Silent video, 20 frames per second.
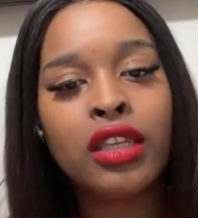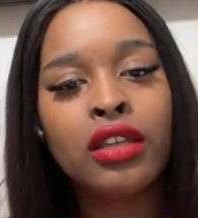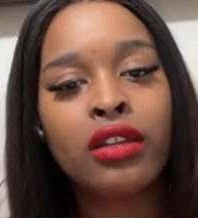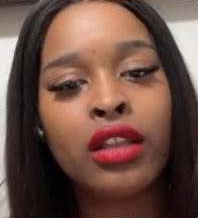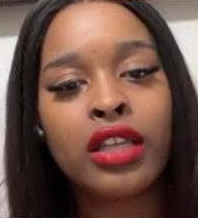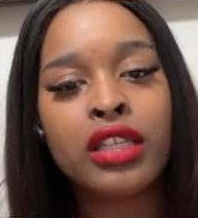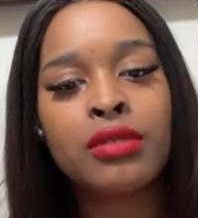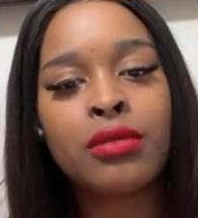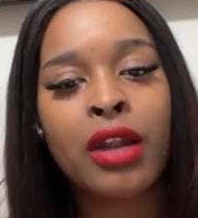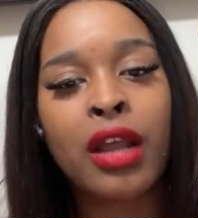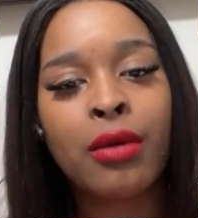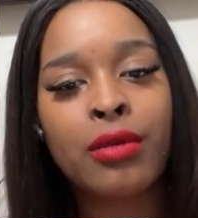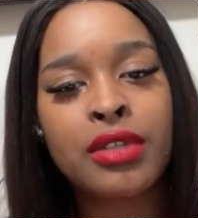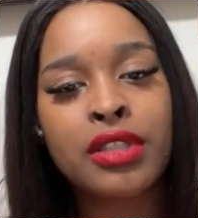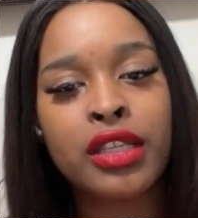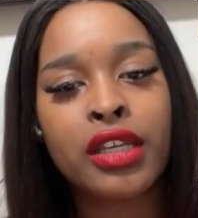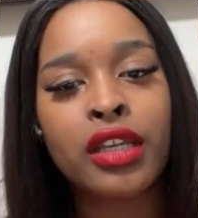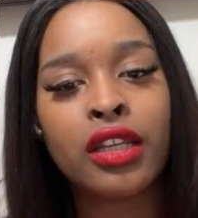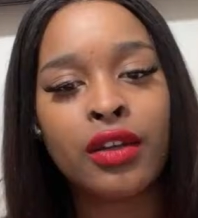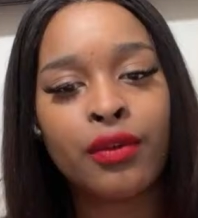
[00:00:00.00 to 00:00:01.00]
That's what I was
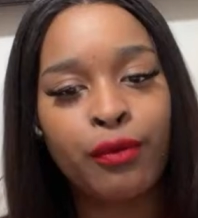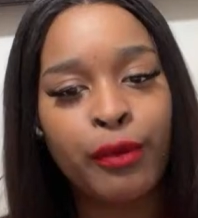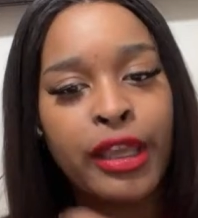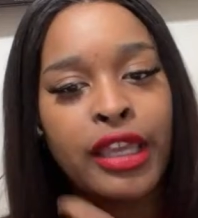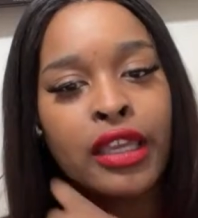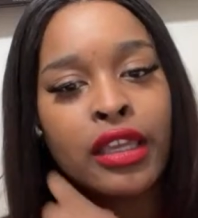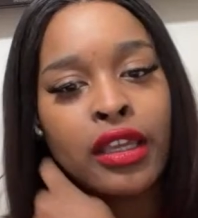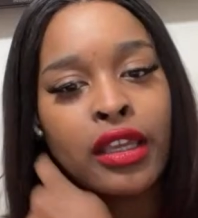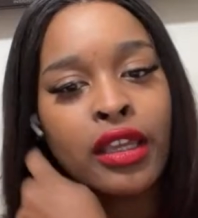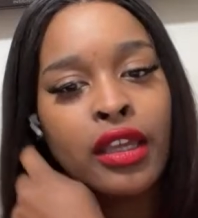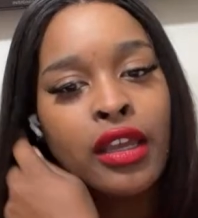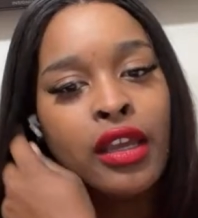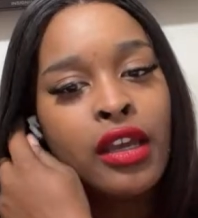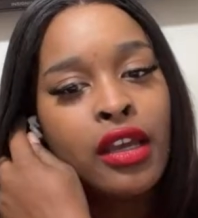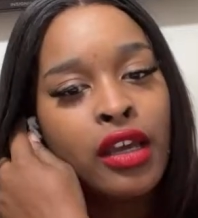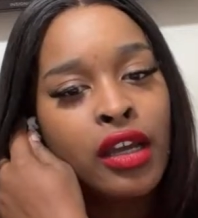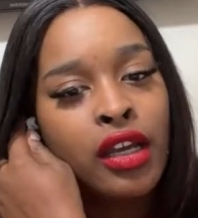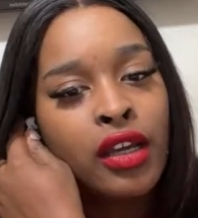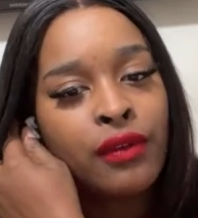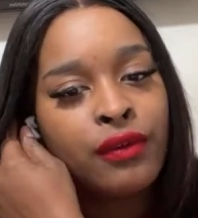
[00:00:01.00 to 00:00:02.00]
thinking of making,
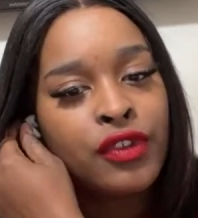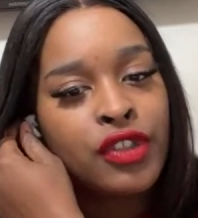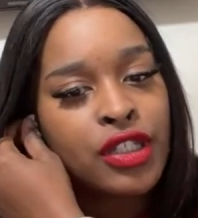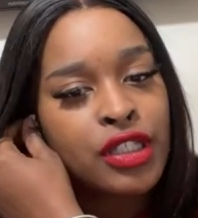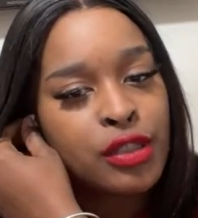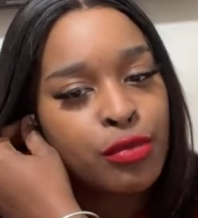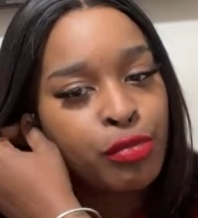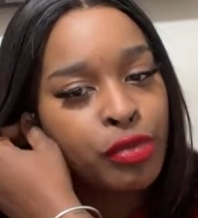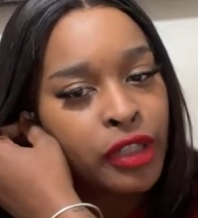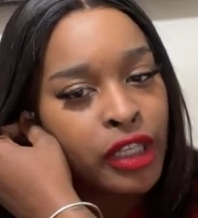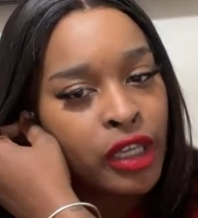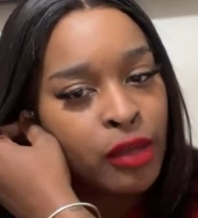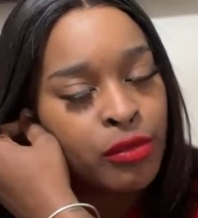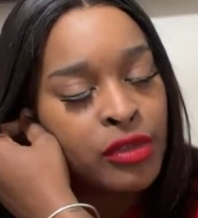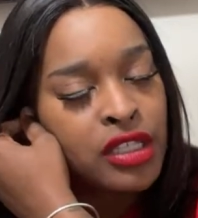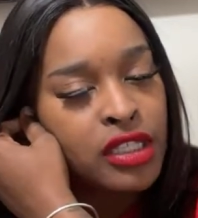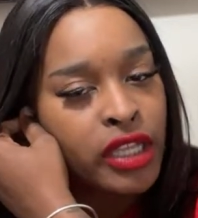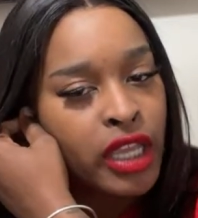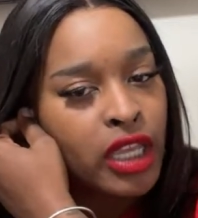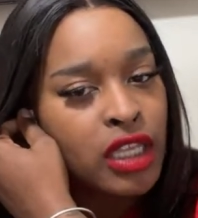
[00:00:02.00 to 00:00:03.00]
of just plant
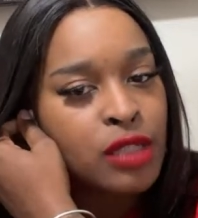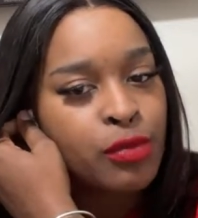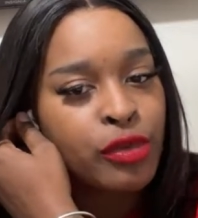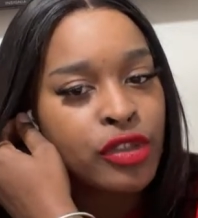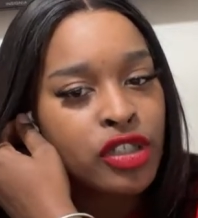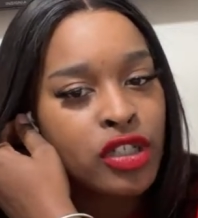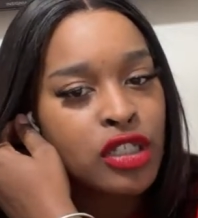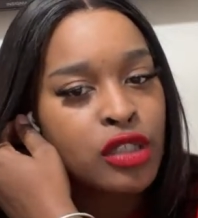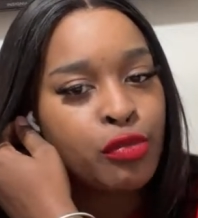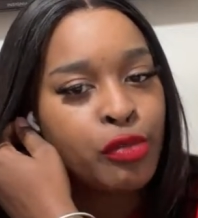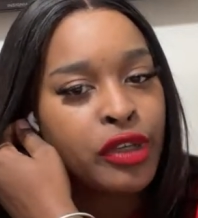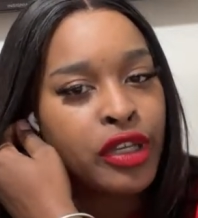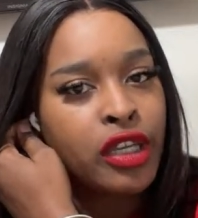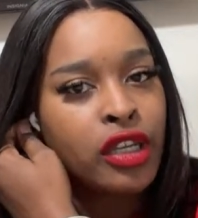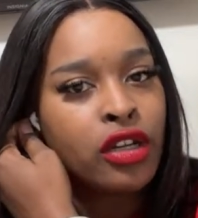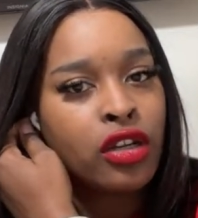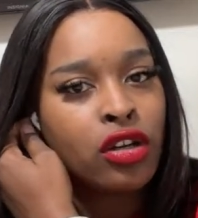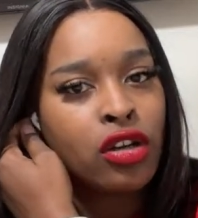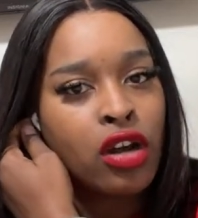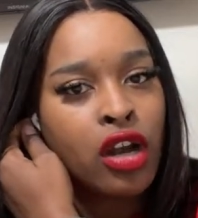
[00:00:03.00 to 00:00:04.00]
mistakes, but just
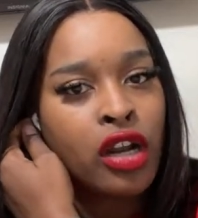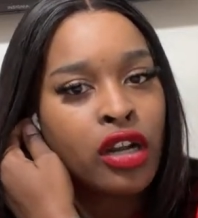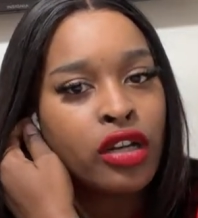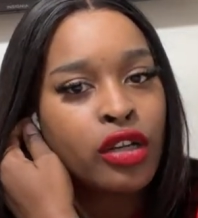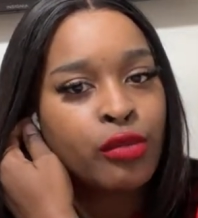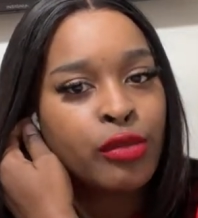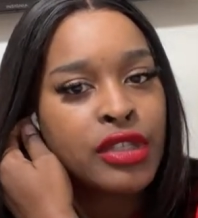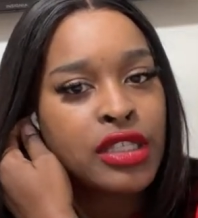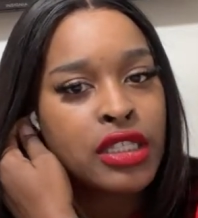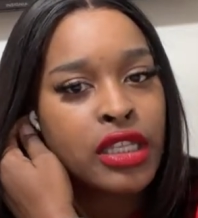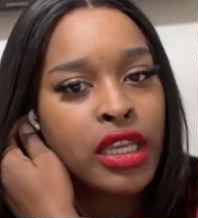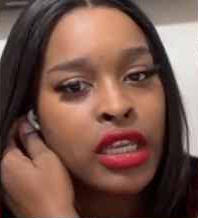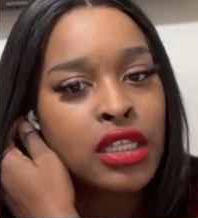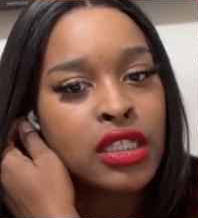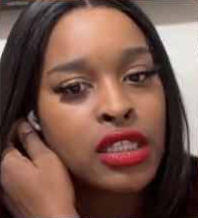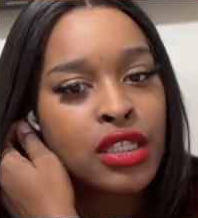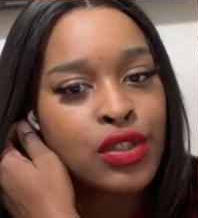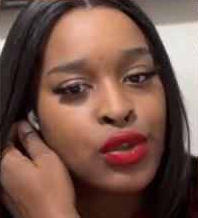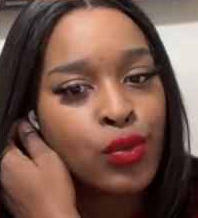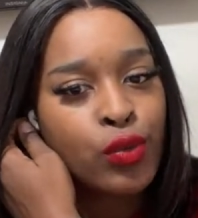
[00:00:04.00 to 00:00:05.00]
beginner gardener mistakes
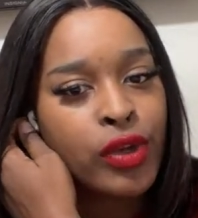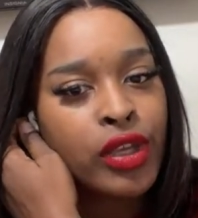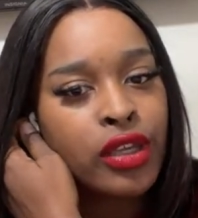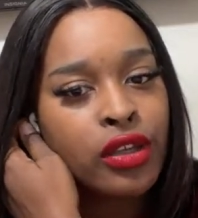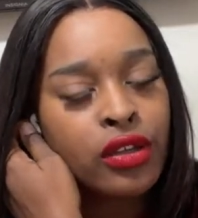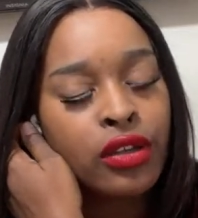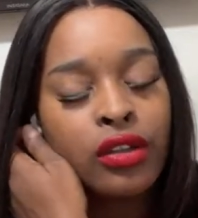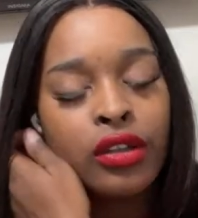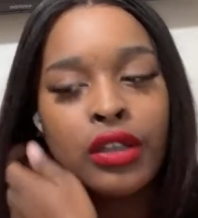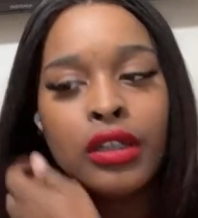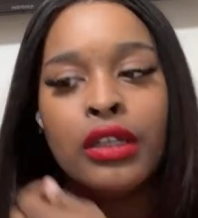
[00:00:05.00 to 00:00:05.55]
as well.